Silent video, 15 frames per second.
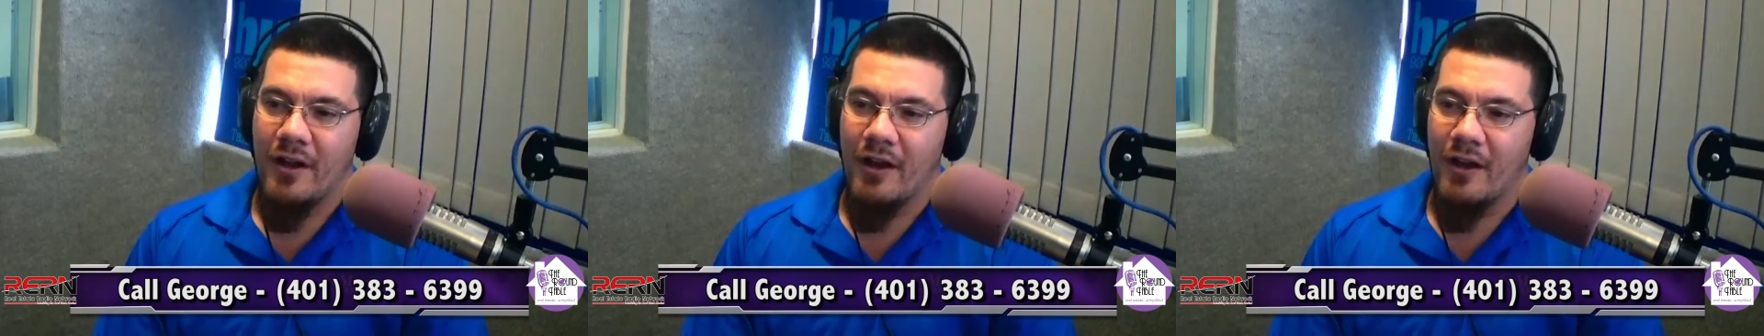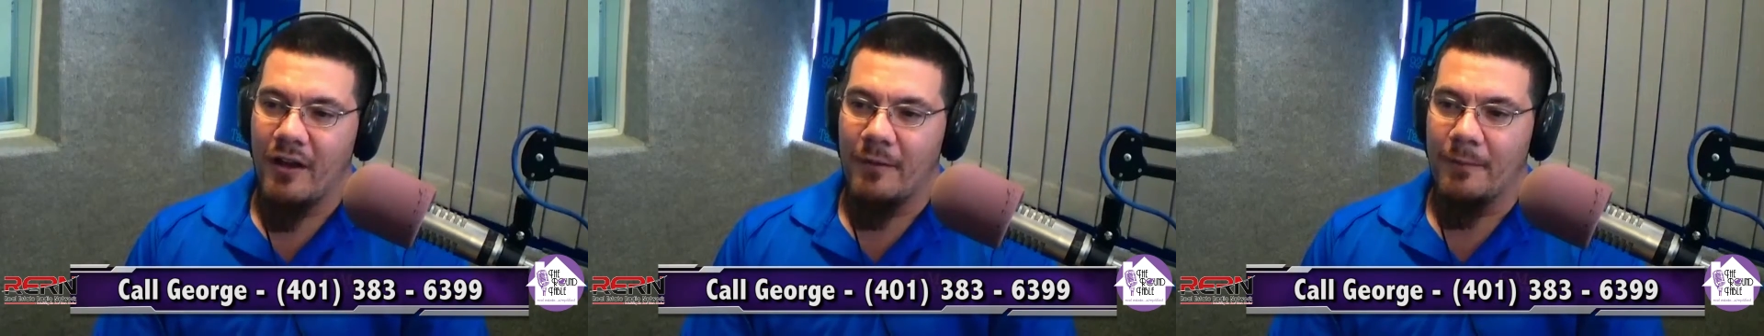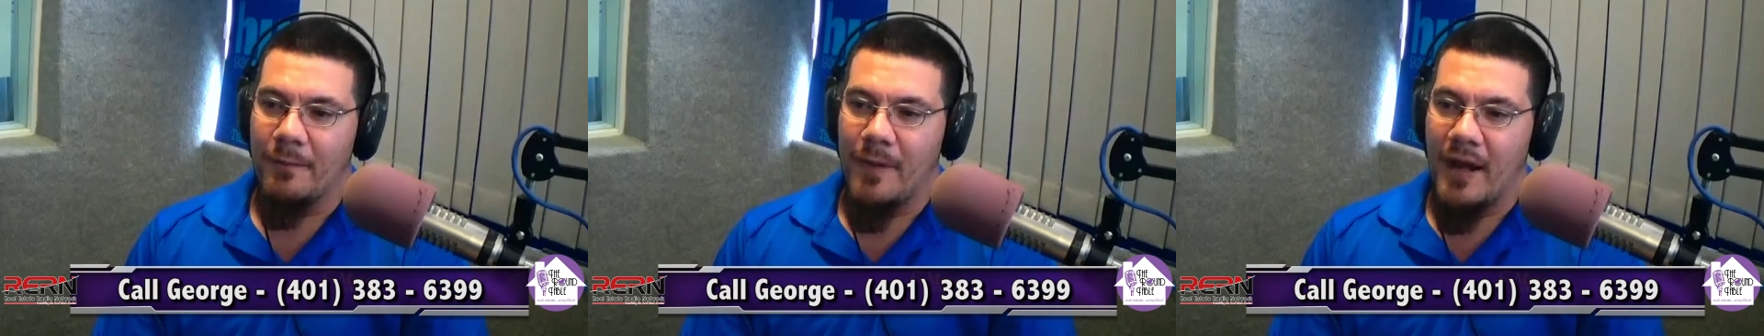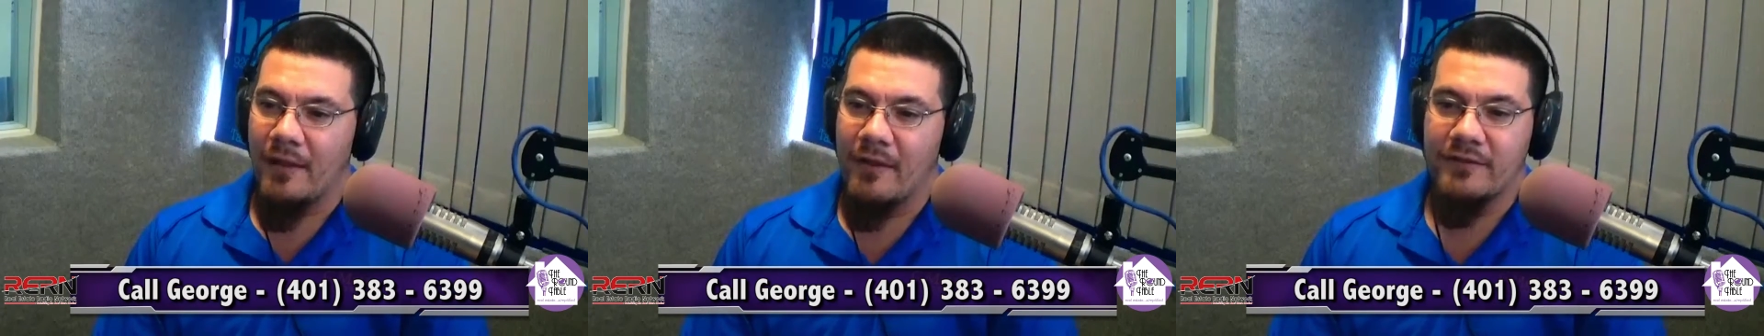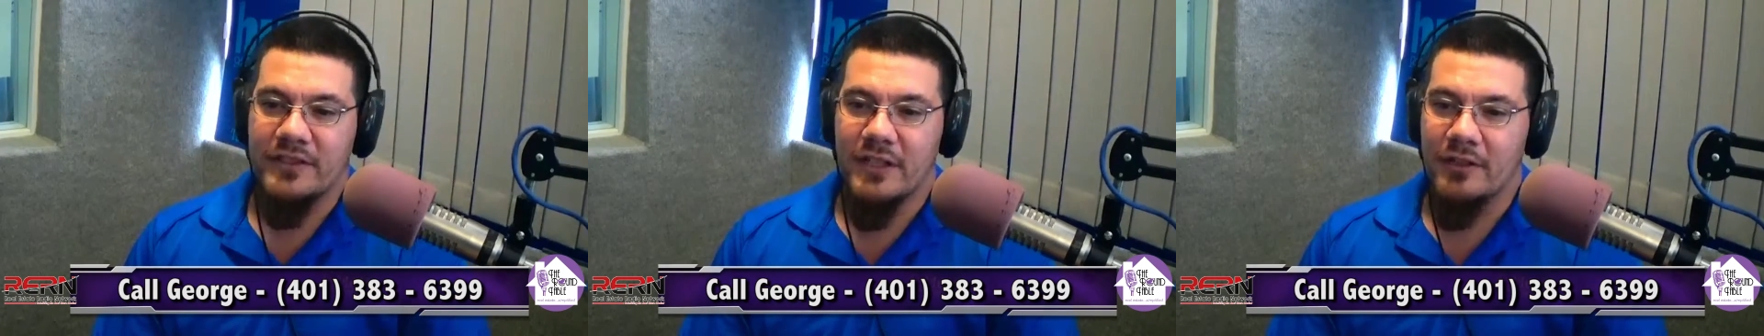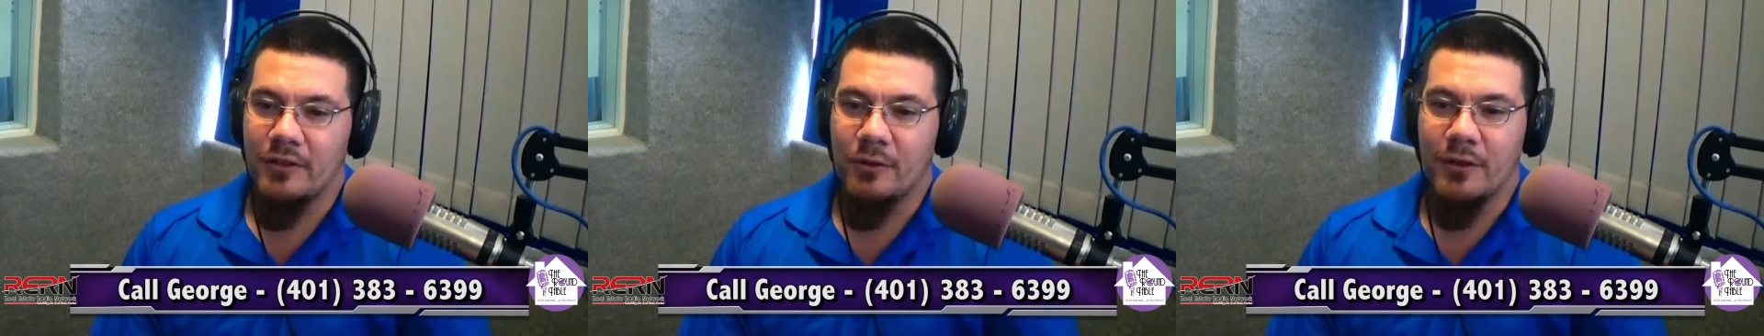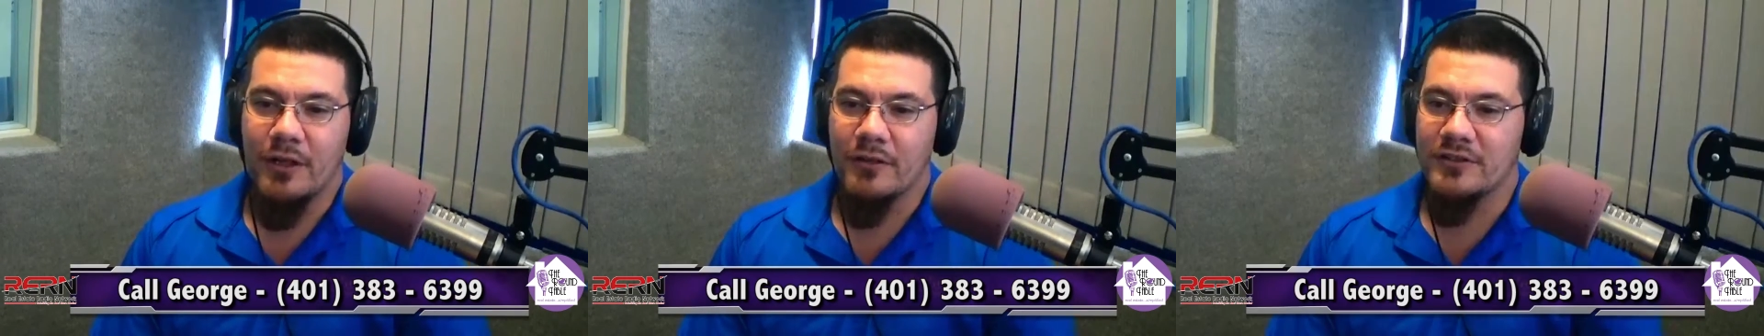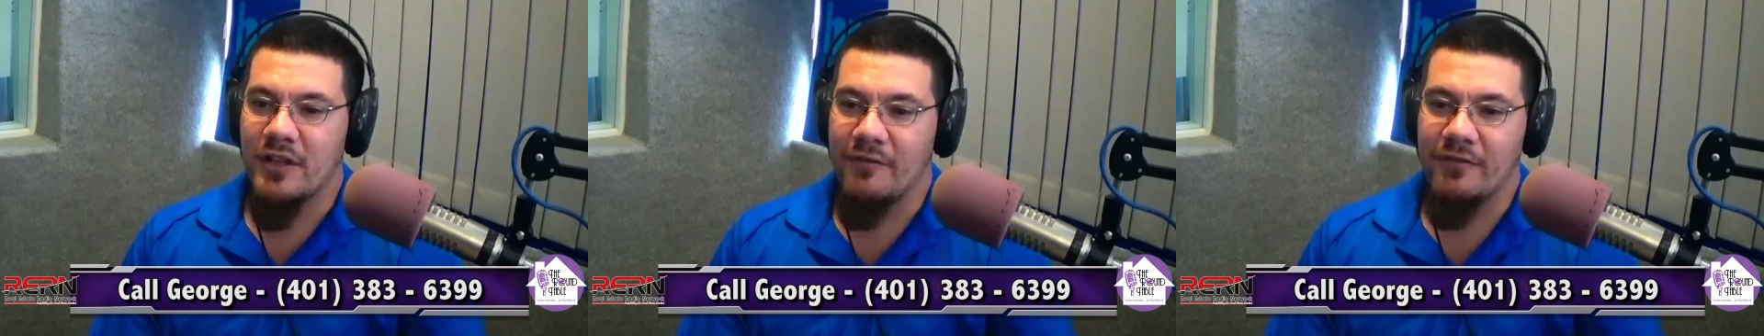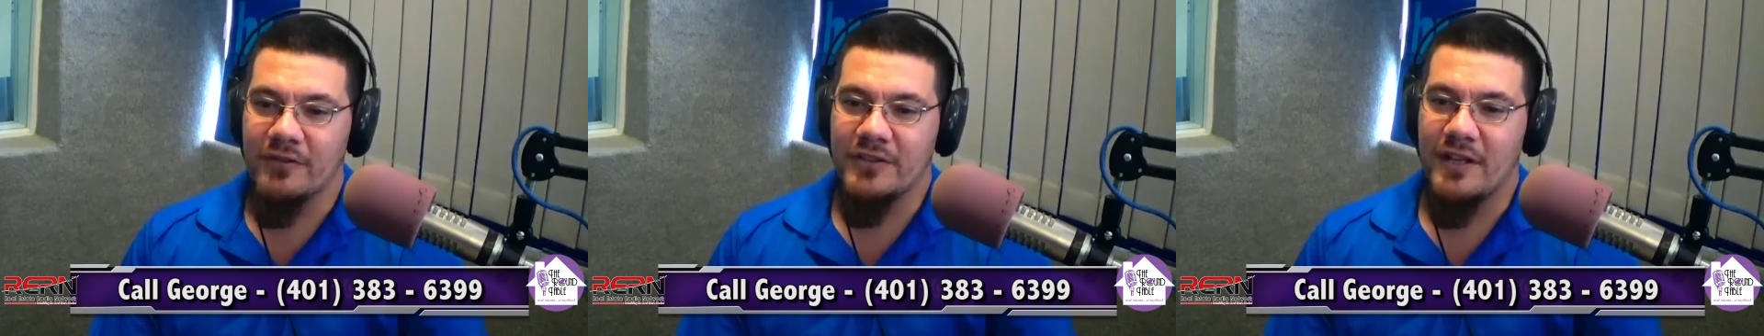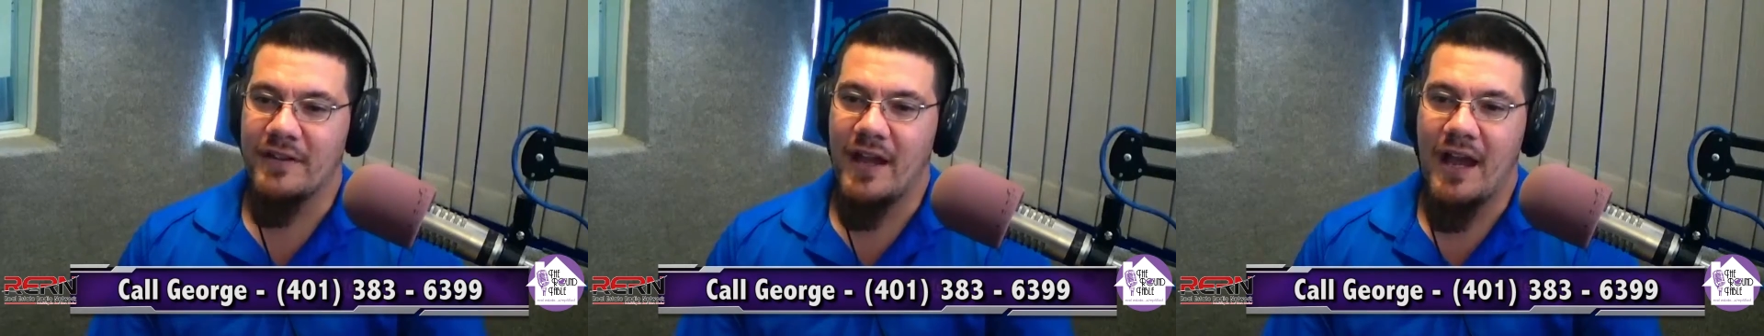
I love seeing do-it-yourselfers on